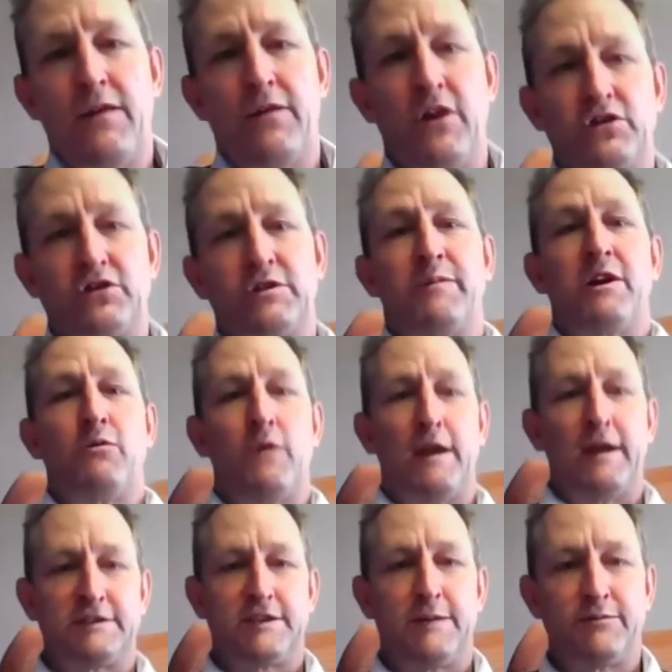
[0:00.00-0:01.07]
Those are being well
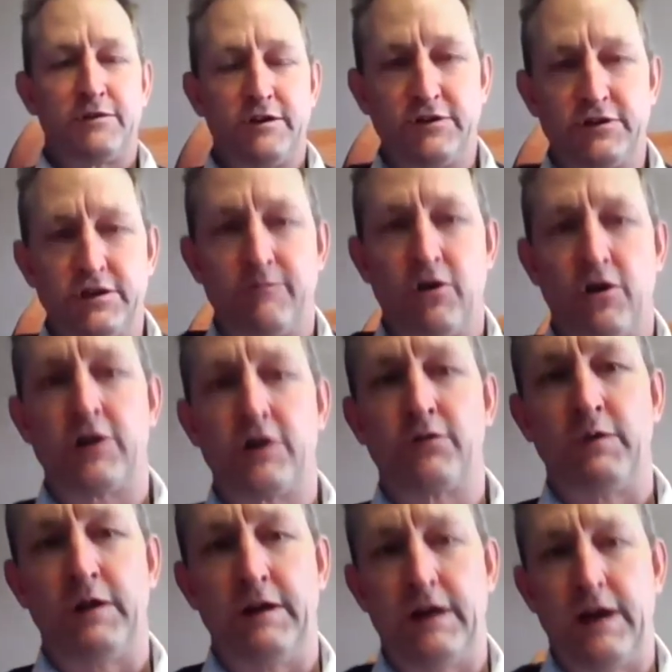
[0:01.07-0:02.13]
accepted into the market.
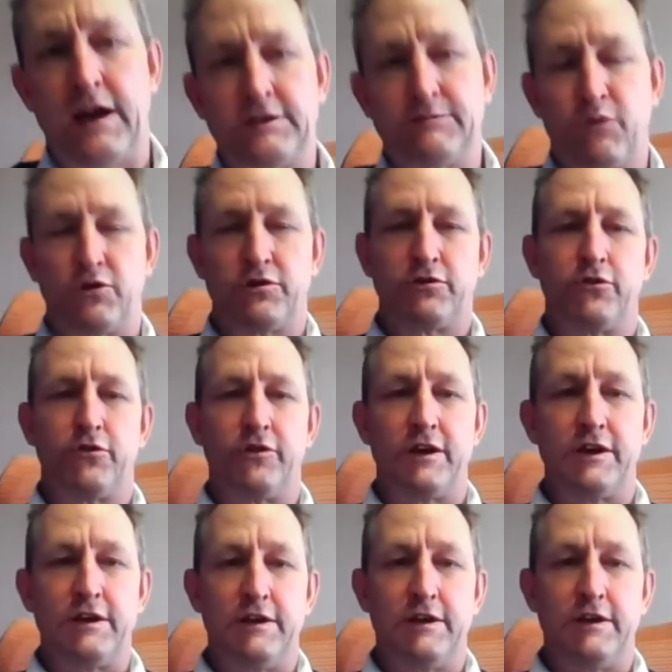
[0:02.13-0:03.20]
We exported
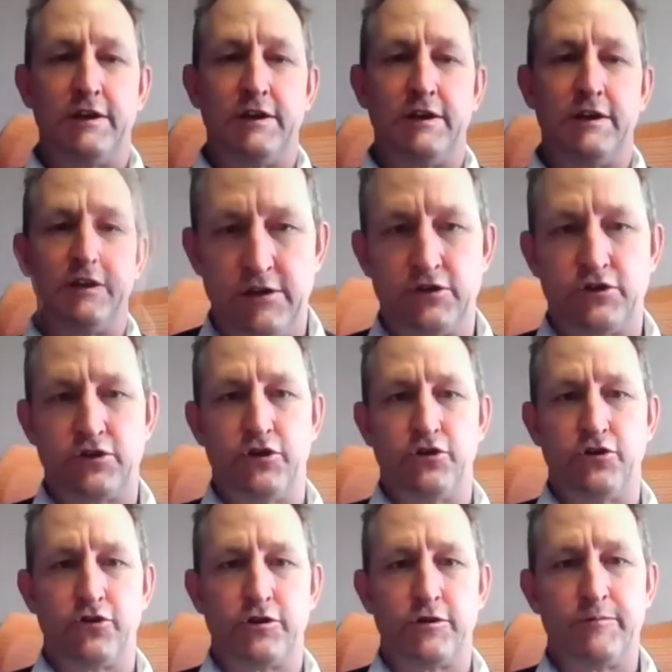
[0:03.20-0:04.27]
already 1 million
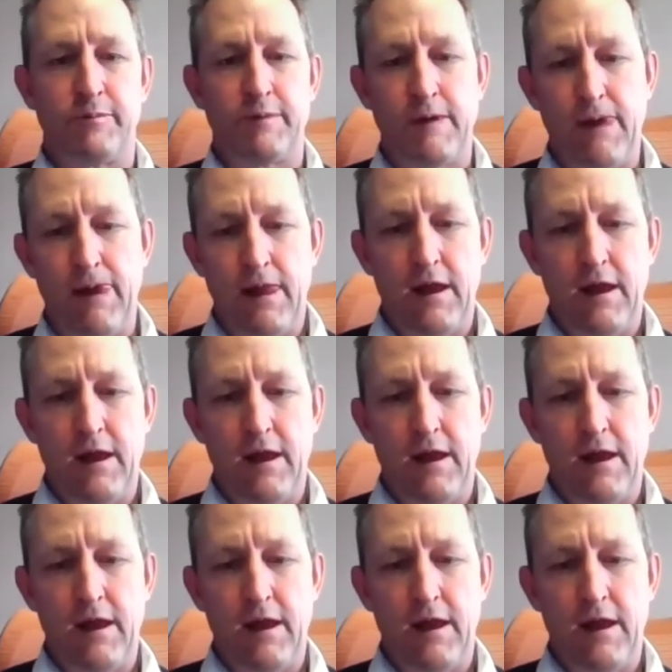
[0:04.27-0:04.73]
into Europe.